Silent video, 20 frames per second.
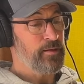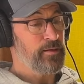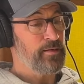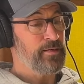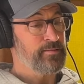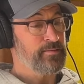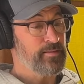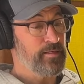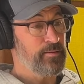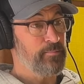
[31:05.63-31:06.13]
I
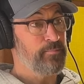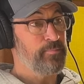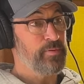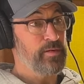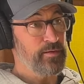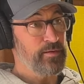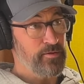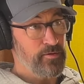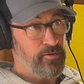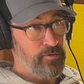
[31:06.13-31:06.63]
said,
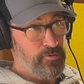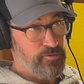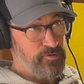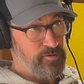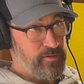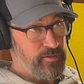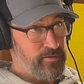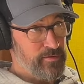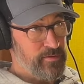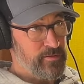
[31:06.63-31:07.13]
But you,
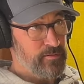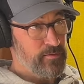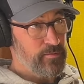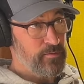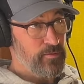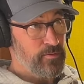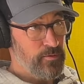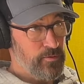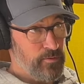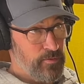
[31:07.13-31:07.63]
sir,
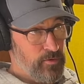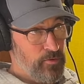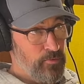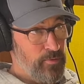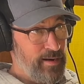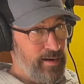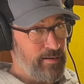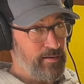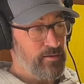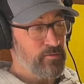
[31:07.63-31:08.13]
you
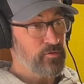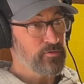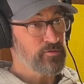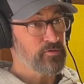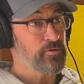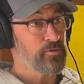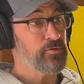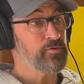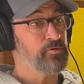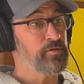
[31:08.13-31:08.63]
ride an old
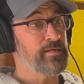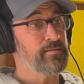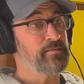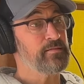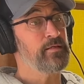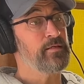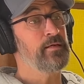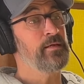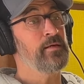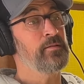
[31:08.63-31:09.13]
school jet
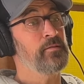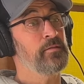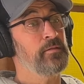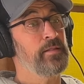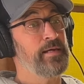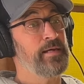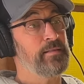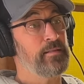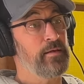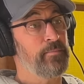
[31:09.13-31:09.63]
ski on the
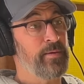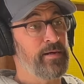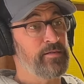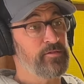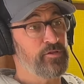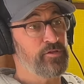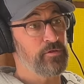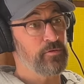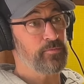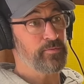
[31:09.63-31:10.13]
lake that my
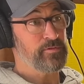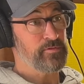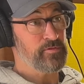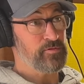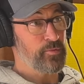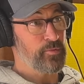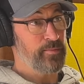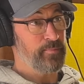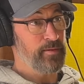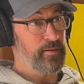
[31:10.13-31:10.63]
children
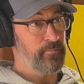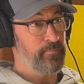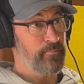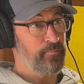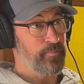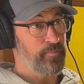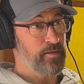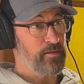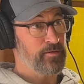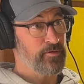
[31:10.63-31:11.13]
swim in.
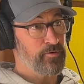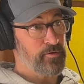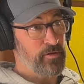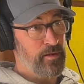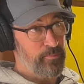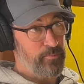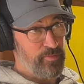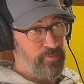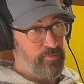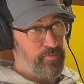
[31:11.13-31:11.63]
You're
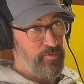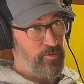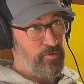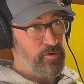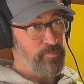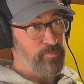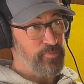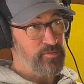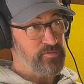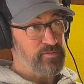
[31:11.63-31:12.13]
dumping
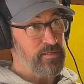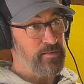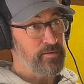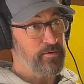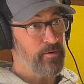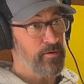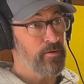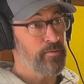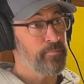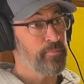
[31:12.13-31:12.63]
30% of
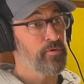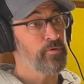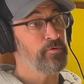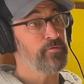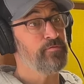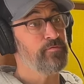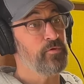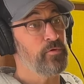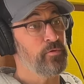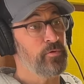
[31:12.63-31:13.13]
your unburned
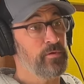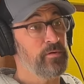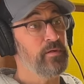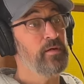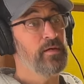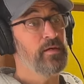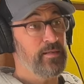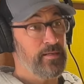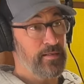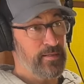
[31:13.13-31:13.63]
fuel
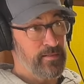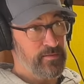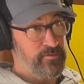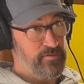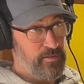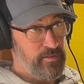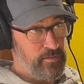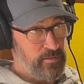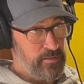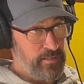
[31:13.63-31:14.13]

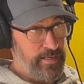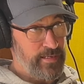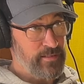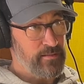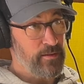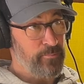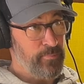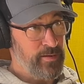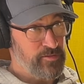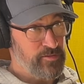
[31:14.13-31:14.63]
into the lake
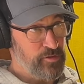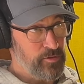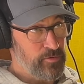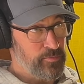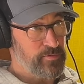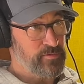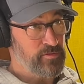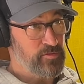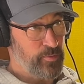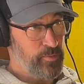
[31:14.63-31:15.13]
that my
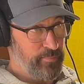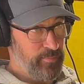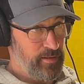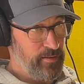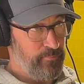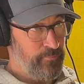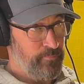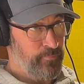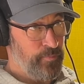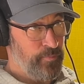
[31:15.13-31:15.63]
children swim in.